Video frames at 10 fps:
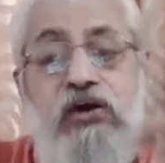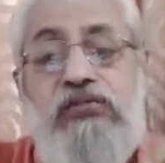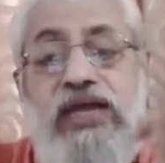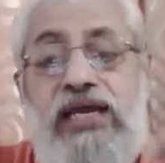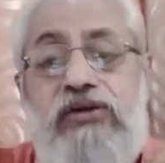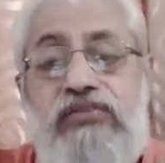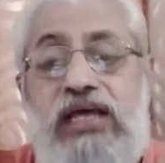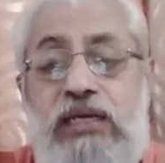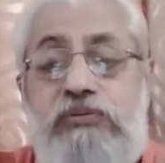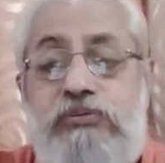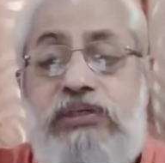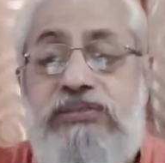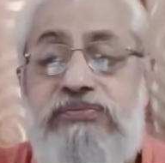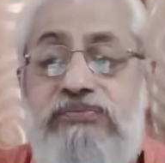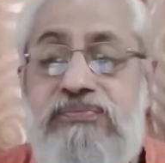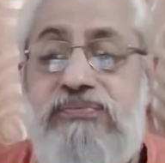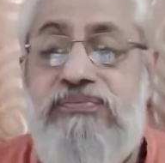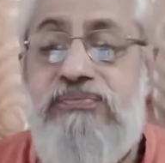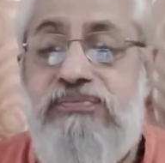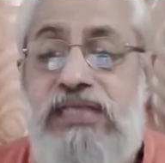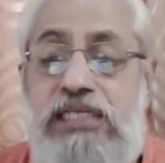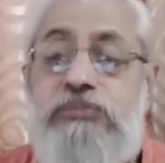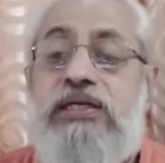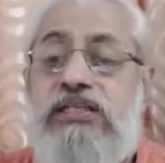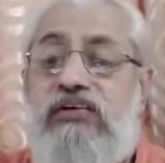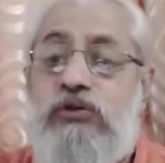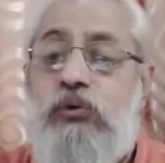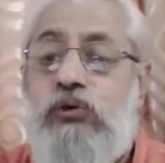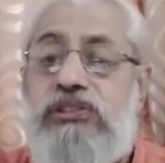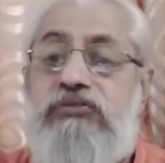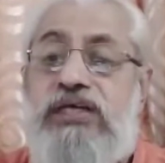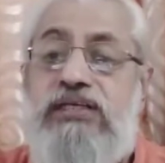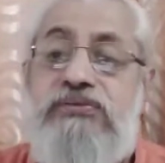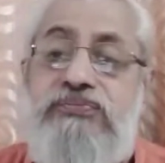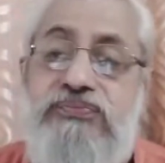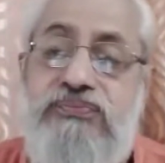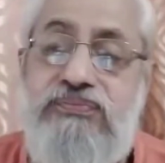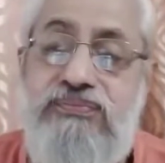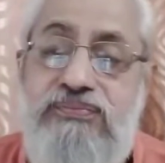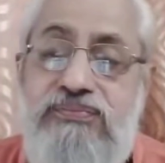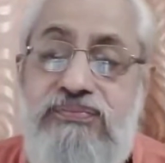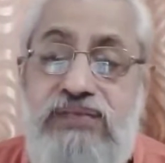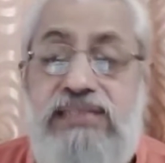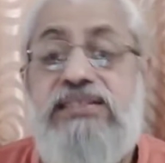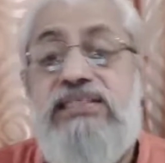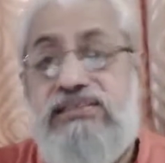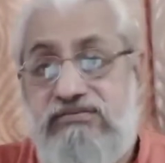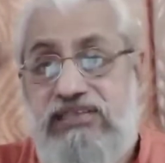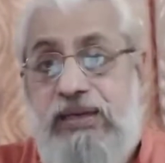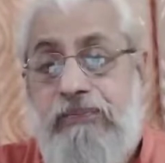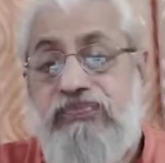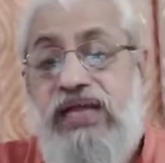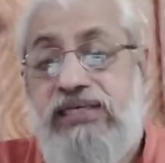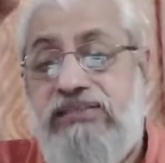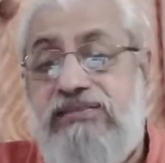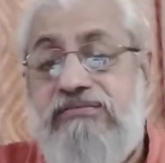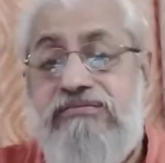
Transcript: on the head of the helmsman. Helmsman is the one who holds the wheel. And says, keep that